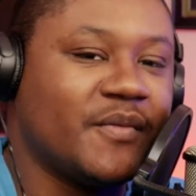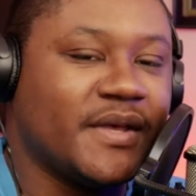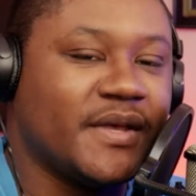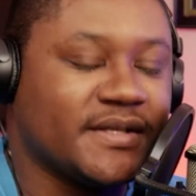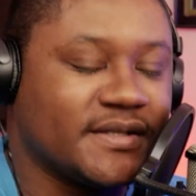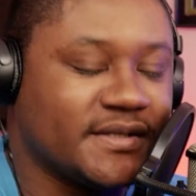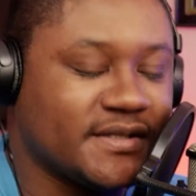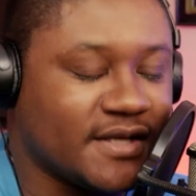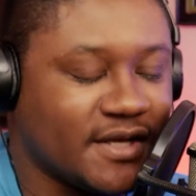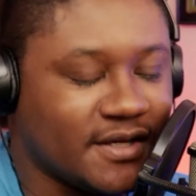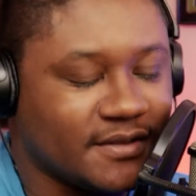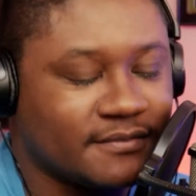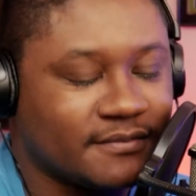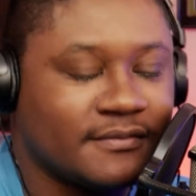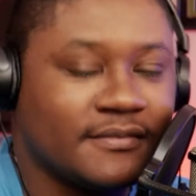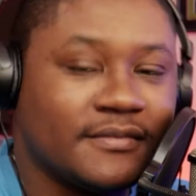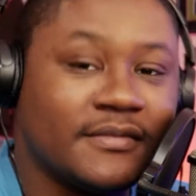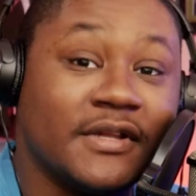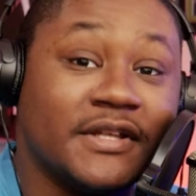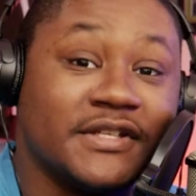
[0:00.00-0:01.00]
So
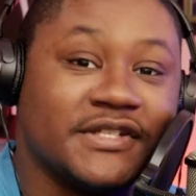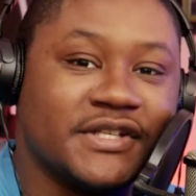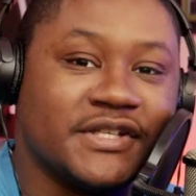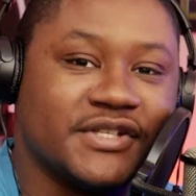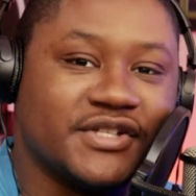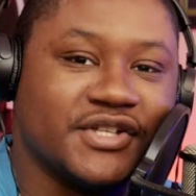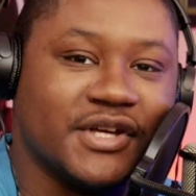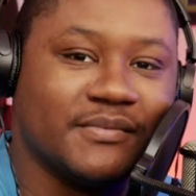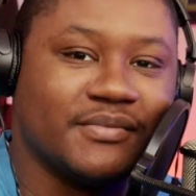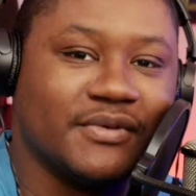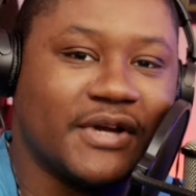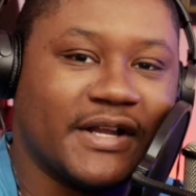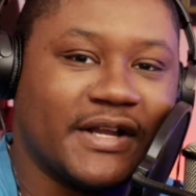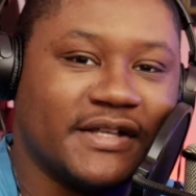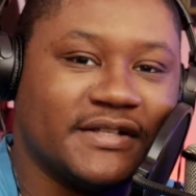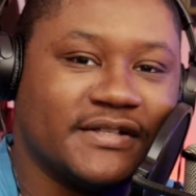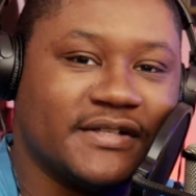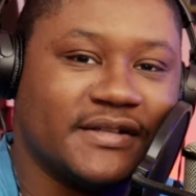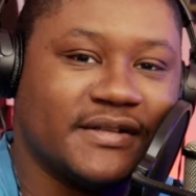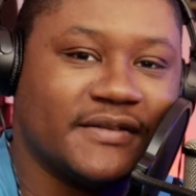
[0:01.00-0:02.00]
let's just jump right into
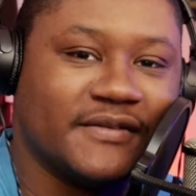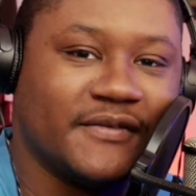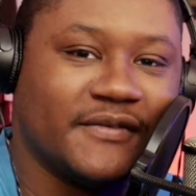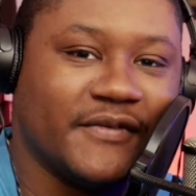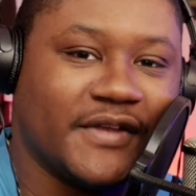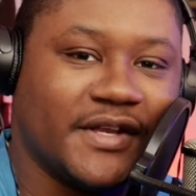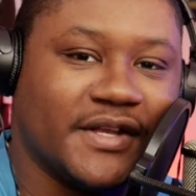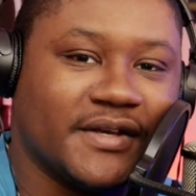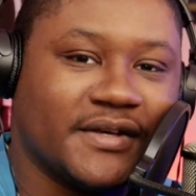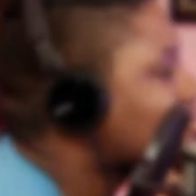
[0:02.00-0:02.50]
the video.